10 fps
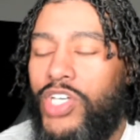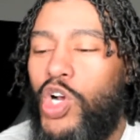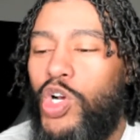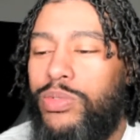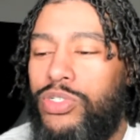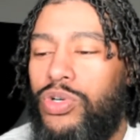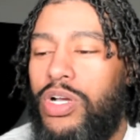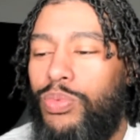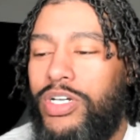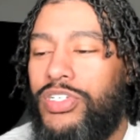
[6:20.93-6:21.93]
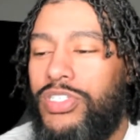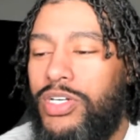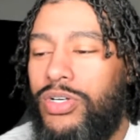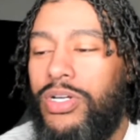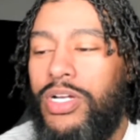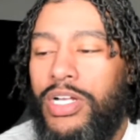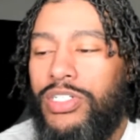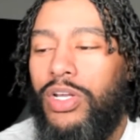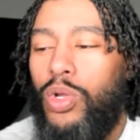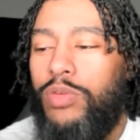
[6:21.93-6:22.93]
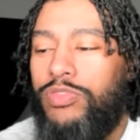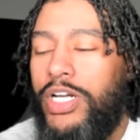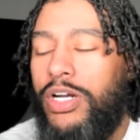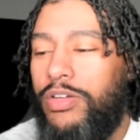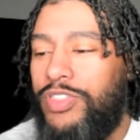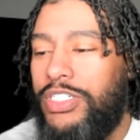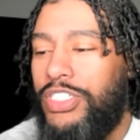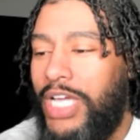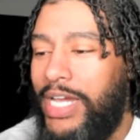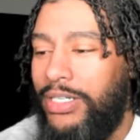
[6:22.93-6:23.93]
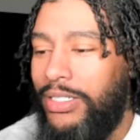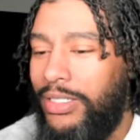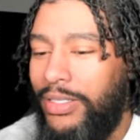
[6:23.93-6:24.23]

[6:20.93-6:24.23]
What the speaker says: terms Trump would consider to lower tariffs in China.